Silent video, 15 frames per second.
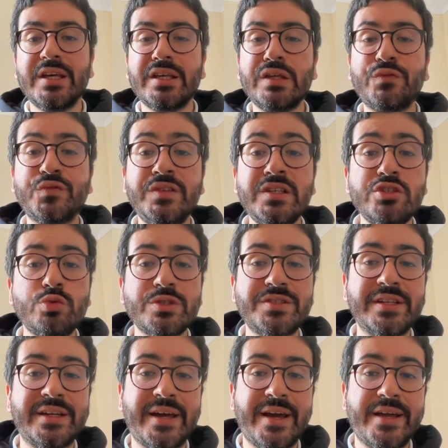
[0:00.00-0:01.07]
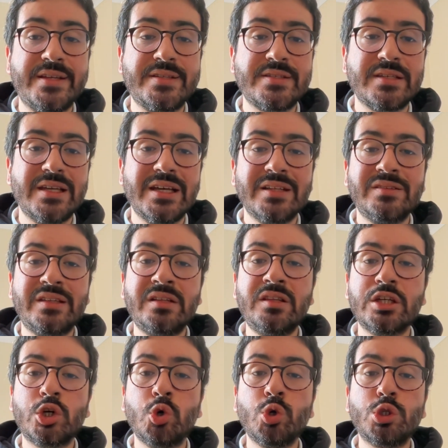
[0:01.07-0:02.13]
If this was the case, then the
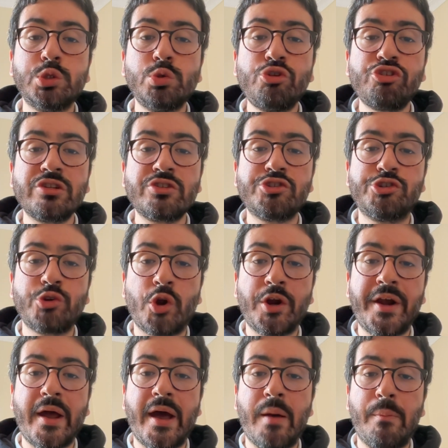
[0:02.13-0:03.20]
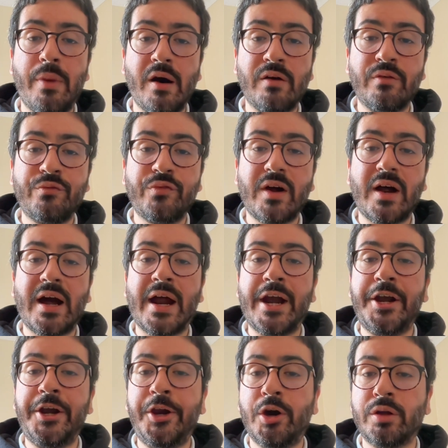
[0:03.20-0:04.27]
conclusions drawn above are
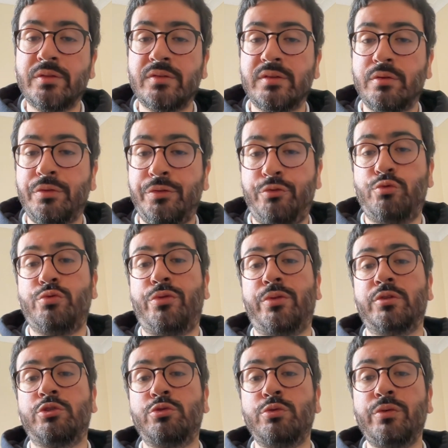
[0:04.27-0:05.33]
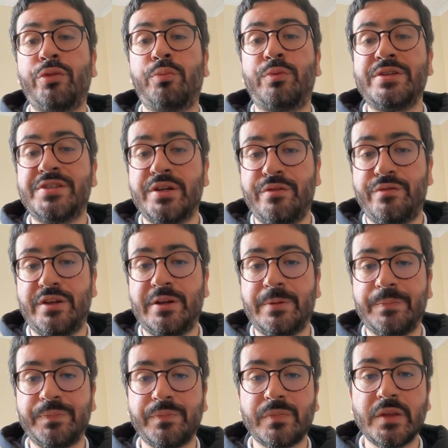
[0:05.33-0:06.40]
not truth-preserving.
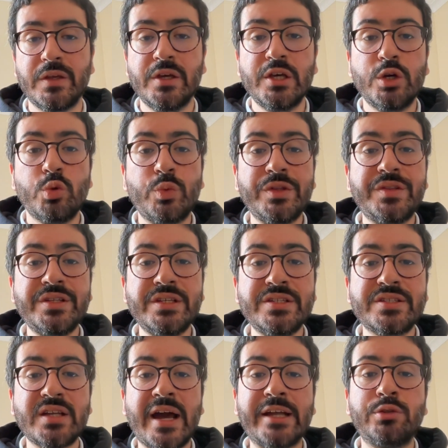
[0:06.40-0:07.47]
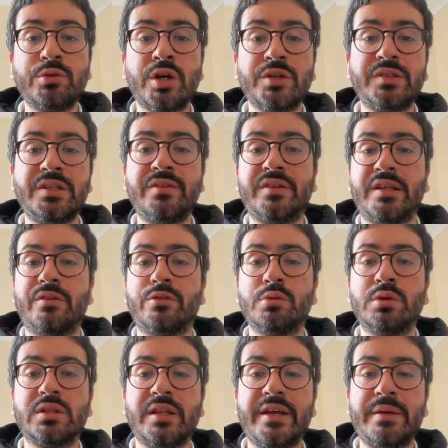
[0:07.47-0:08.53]
With this, I do not intend to
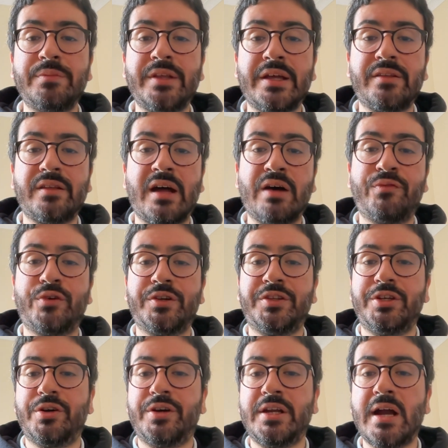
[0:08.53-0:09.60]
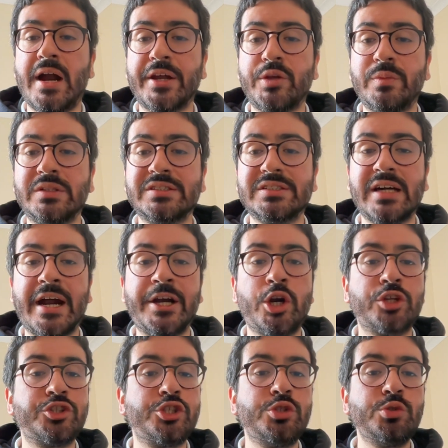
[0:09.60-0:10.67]
claim that a fortiori arguments are
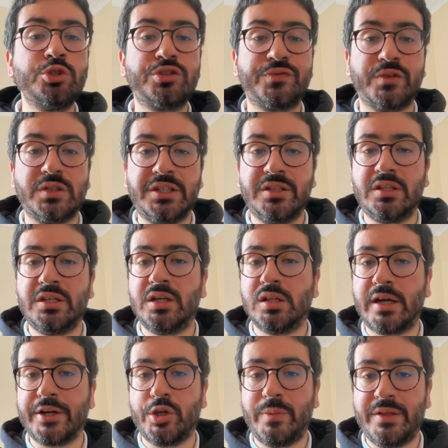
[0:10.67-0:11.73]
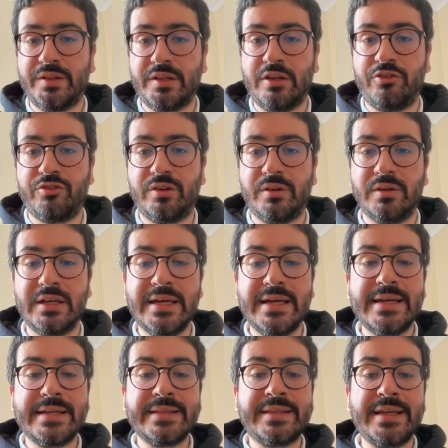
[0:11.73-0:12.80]
not useful in legal argumentation.
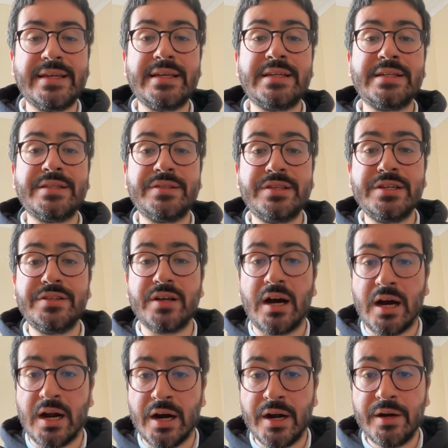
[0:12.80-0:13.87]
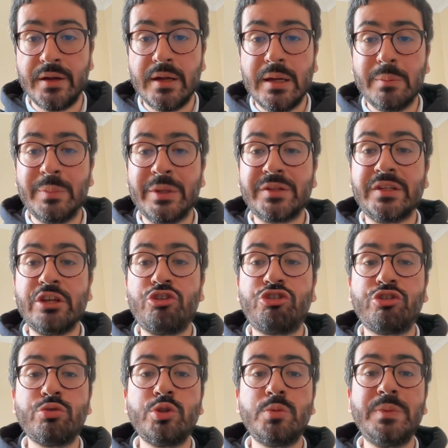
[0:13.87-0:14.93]
They indeed are, but they
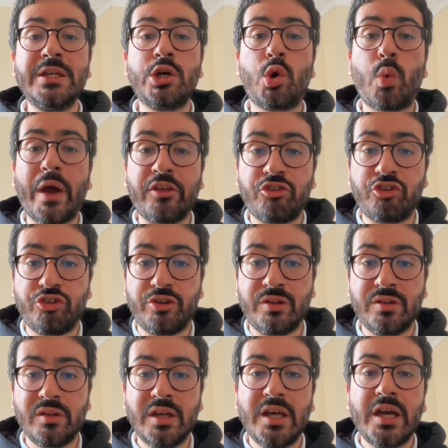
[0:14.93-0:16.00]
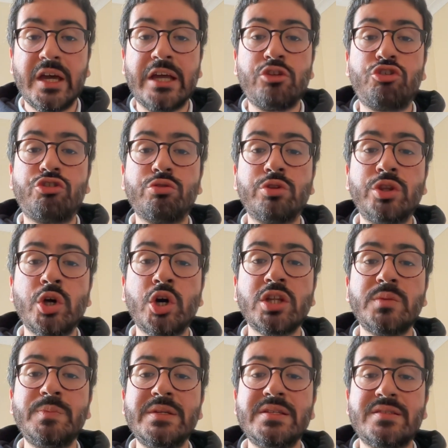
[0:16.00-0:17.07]
should be questioned and should
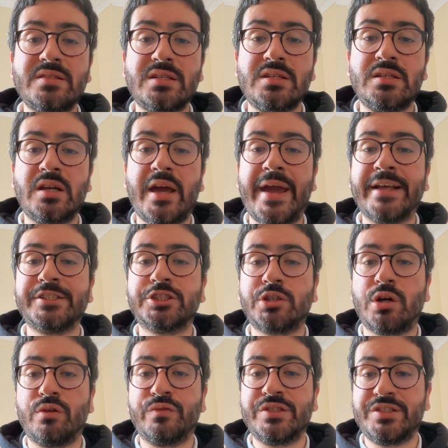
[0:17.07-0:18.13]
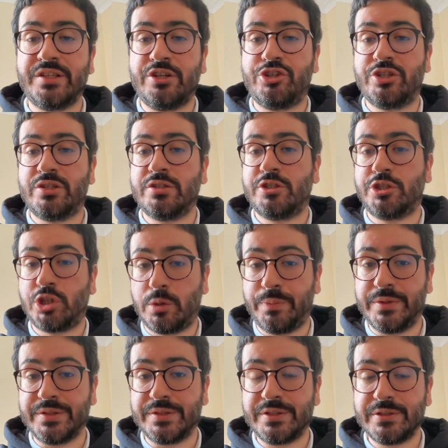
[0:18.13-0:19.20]
not be seen as conversation
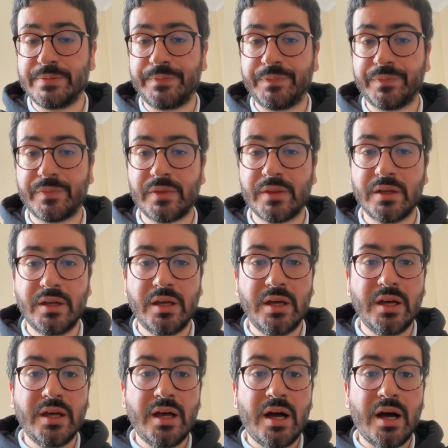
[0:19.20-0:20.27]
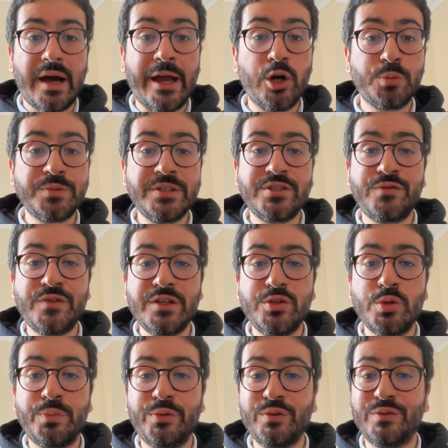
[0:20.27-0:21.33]
stoppers. I hope this
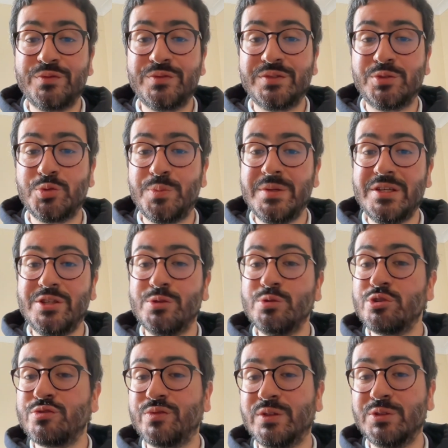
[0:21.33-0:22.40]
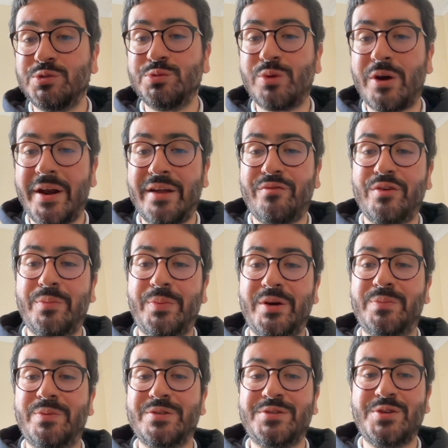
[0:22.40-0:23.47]
video proved to be useful to whatever
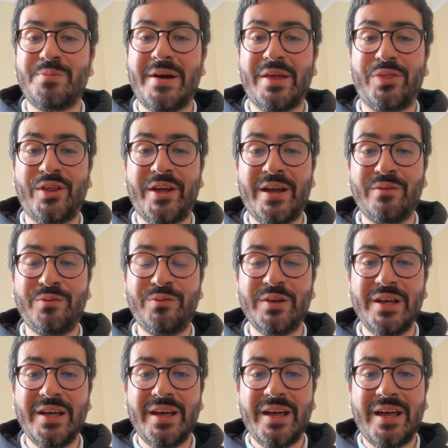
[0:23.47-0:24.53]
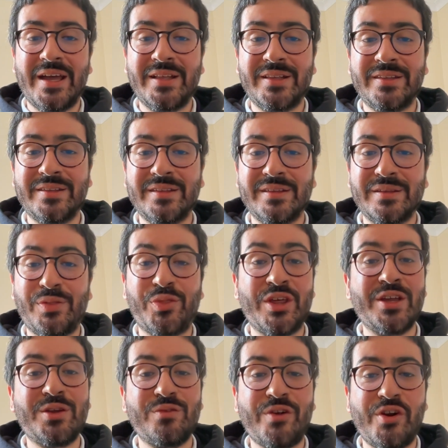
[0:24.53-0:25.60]
purpose you might have, and
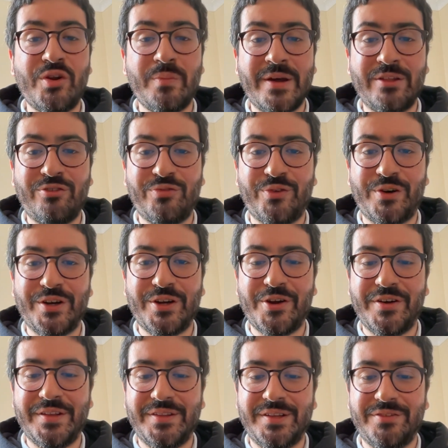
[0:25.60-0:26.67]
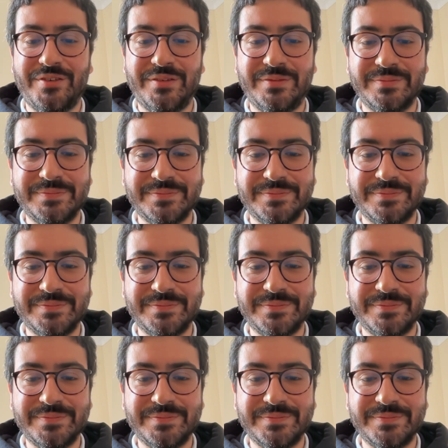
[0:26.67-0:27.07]
thank you very much for your attention.